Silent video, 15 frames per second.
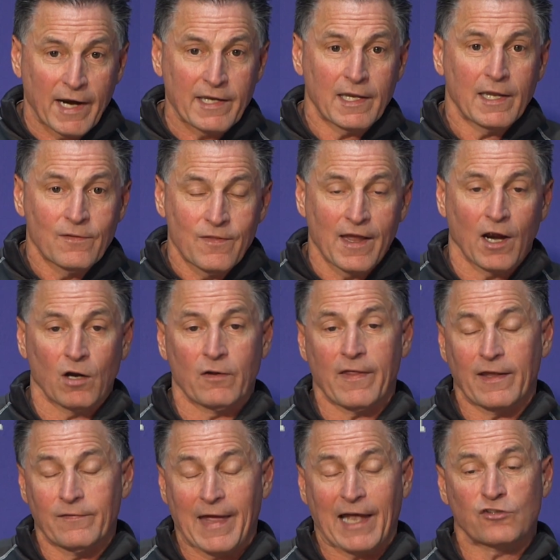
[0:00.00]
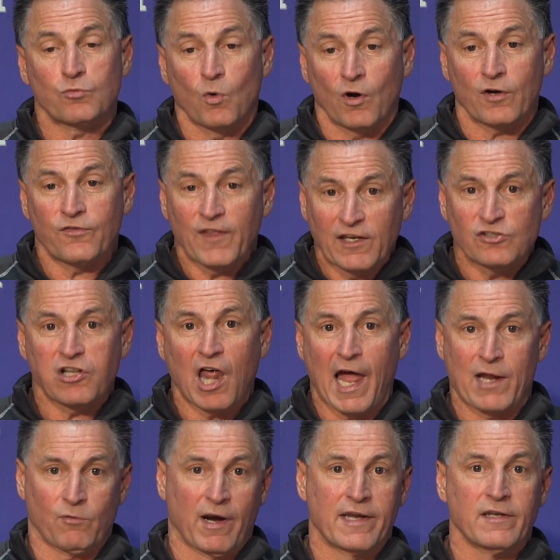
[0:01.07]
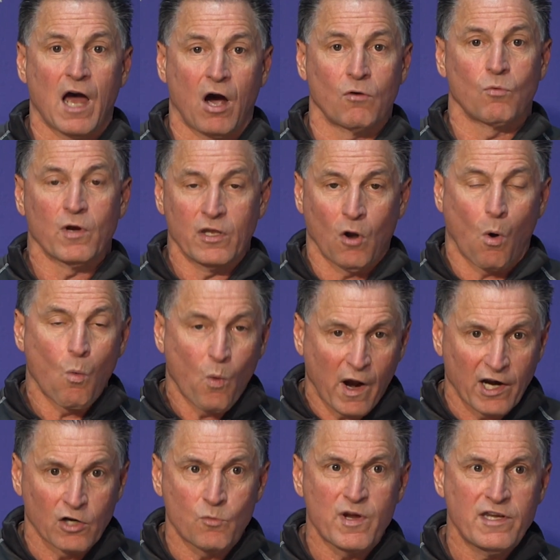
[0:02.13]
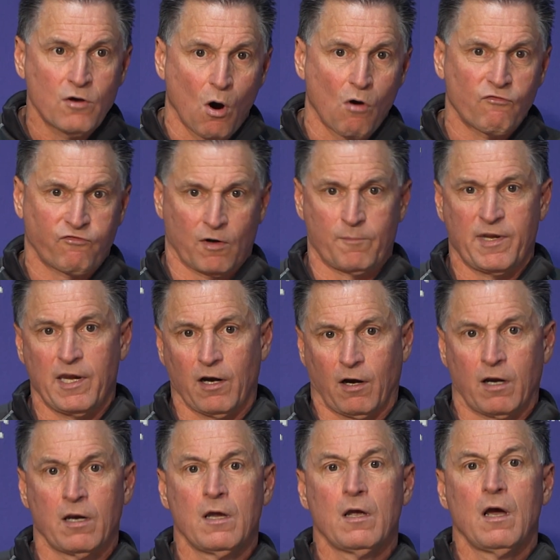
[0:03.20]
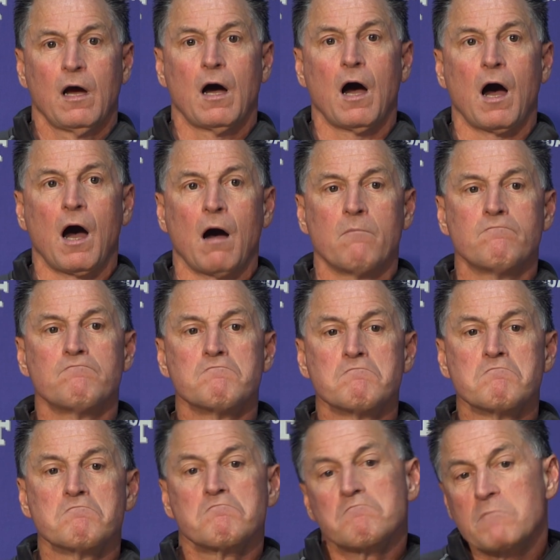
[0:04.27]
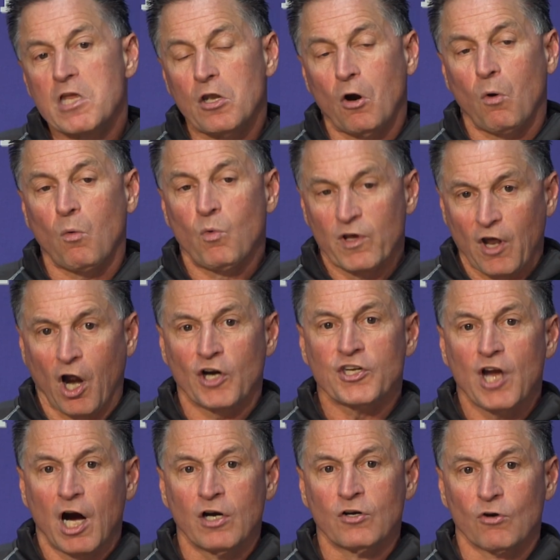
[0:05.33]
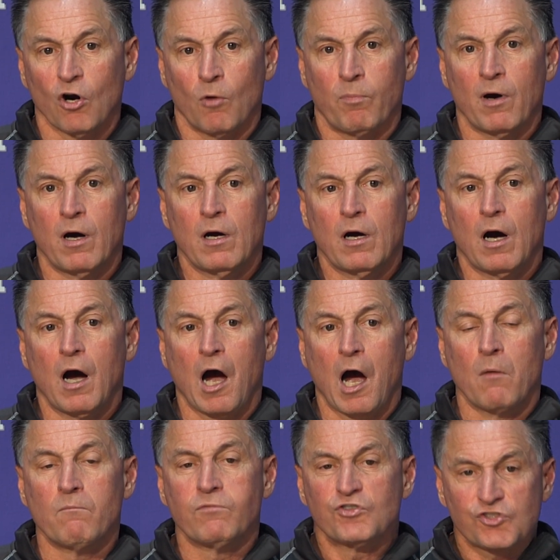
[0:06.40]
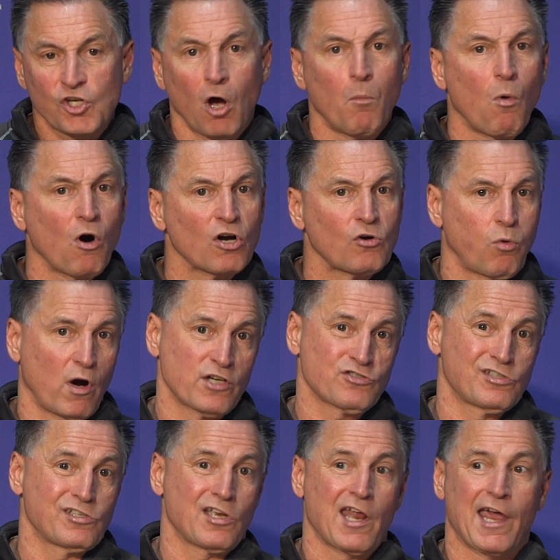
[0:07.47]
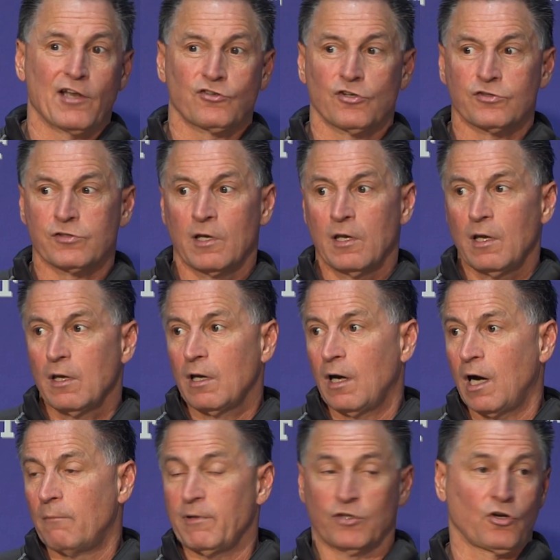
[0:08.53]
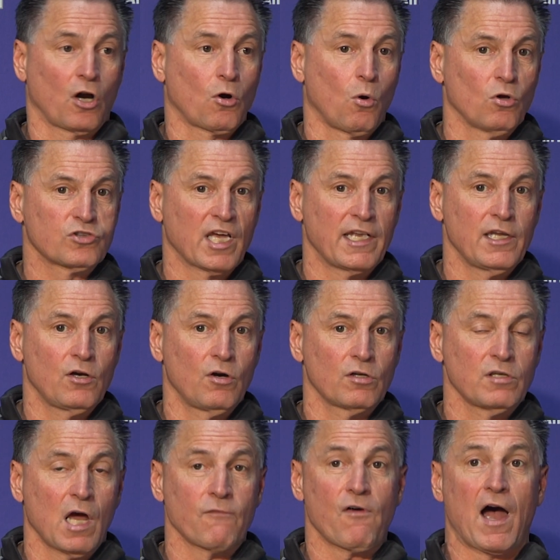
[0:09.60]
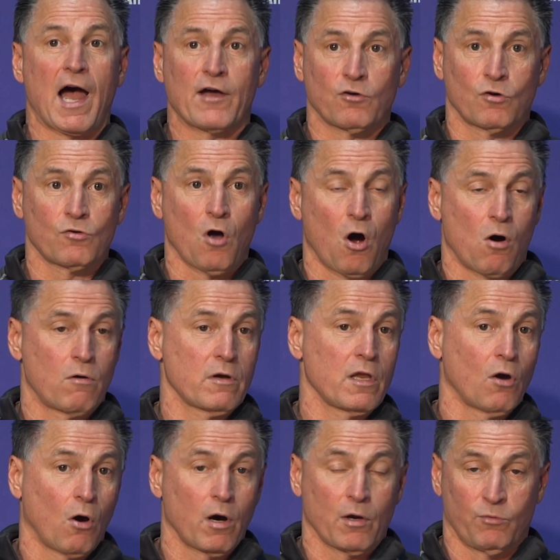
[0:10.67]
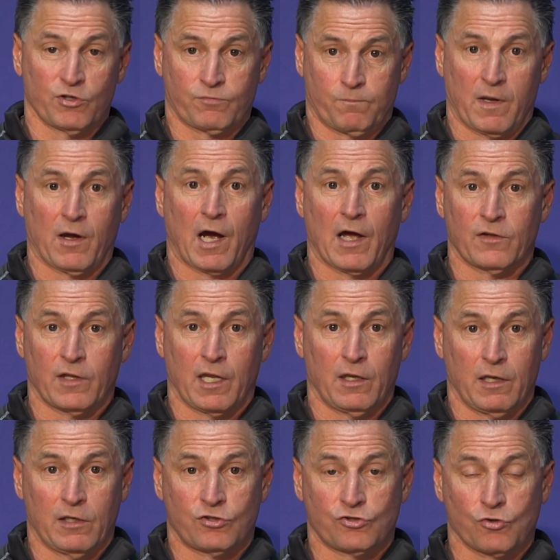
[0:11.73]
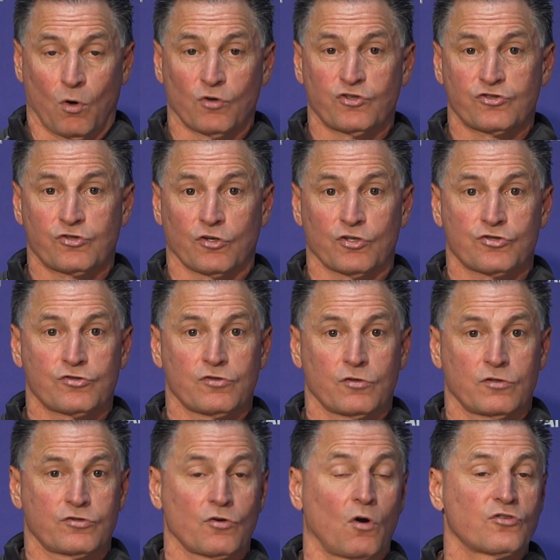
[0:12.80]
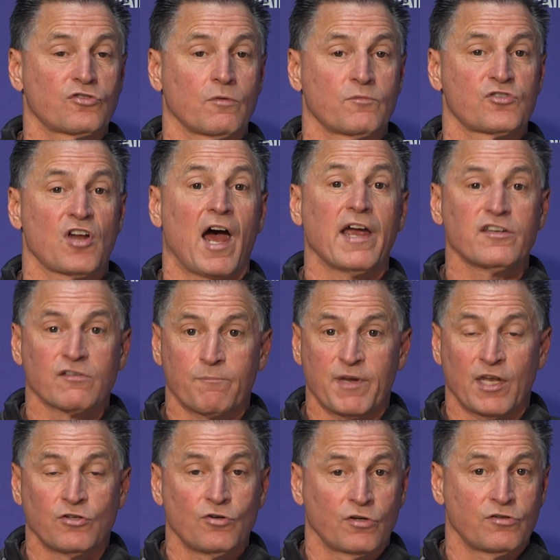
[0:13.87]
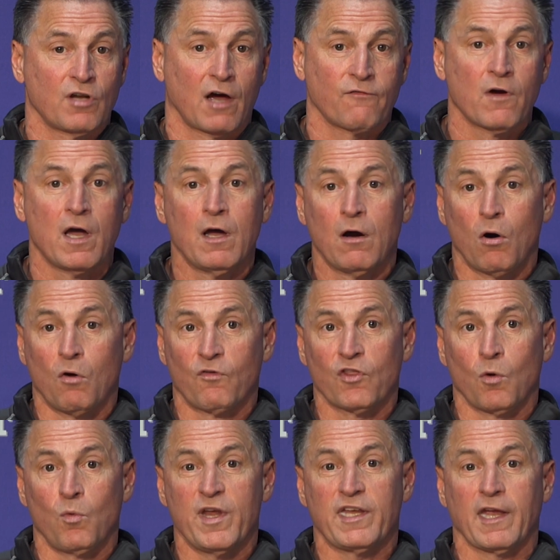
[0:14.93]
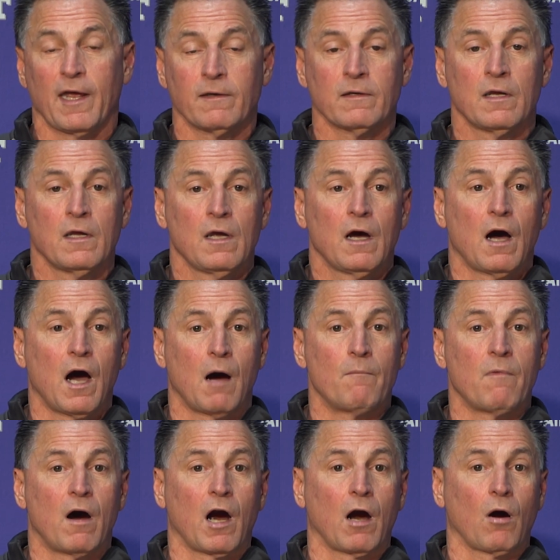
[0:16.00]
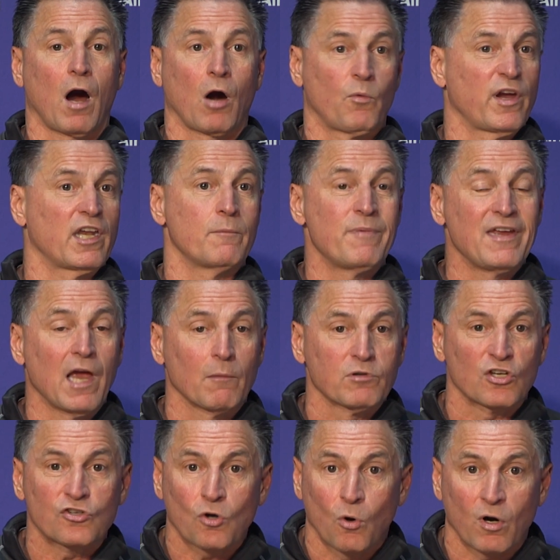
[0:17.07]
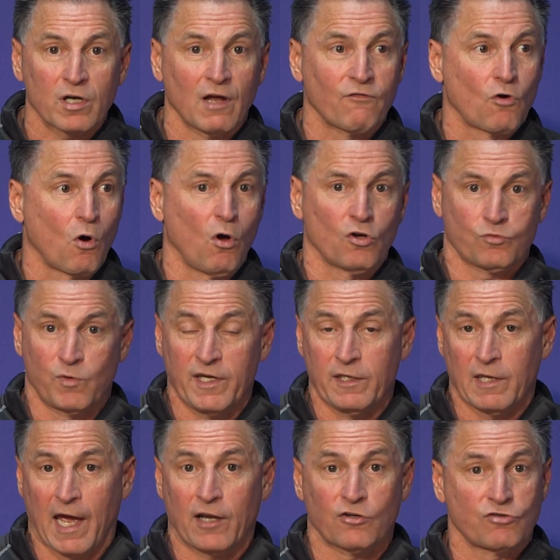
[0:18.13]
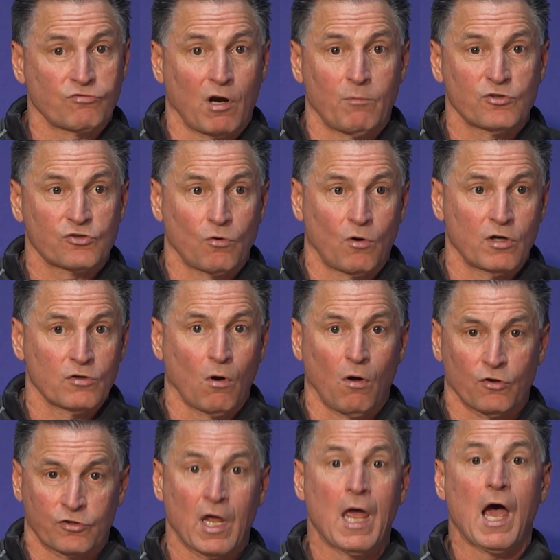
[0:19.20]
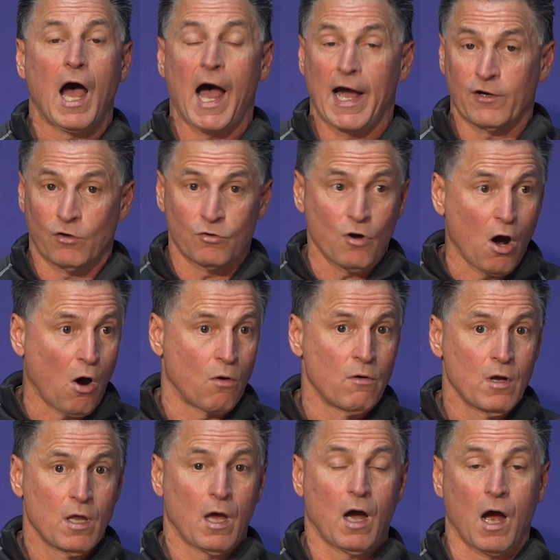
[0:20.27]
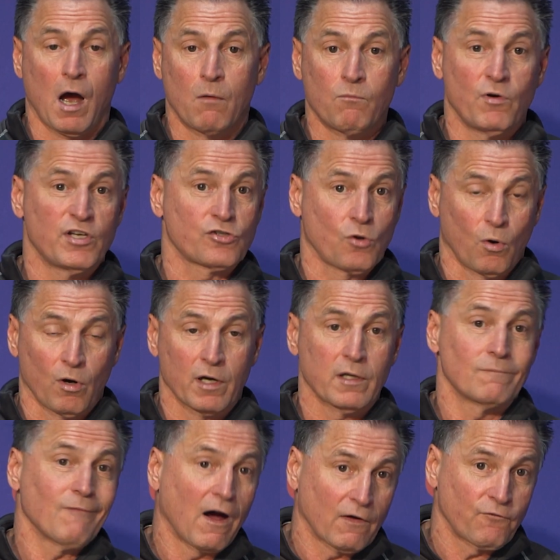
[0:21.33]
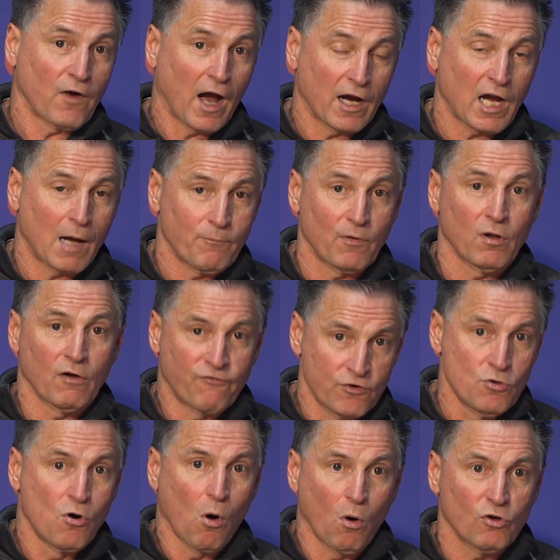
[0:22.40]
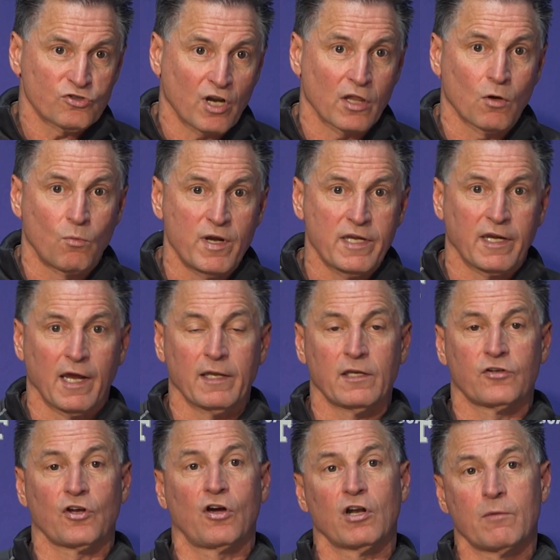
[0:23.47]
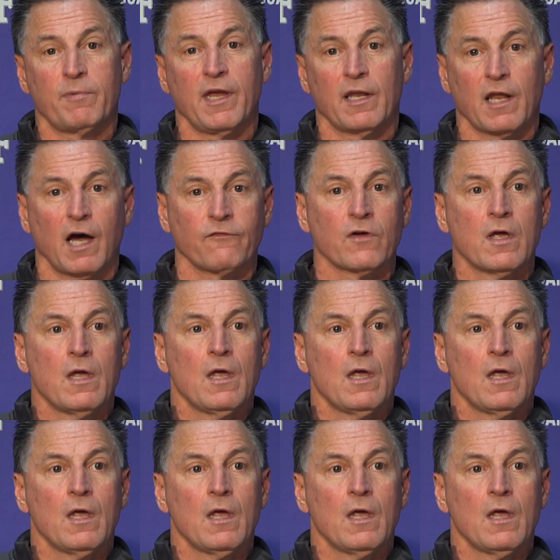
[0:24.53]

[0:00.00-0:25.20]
in there, that's where things lie right now. Where do we go from here, with our young group? Still more questions than answers. Is our goaltending good enough? I don't know. It was. It showed some signs of being good enough over the weekend. Are we going to be able to score enough goals? We had trouble scoring goals. I don't know. We scored a few goals on the weekend. Is it going to be enough?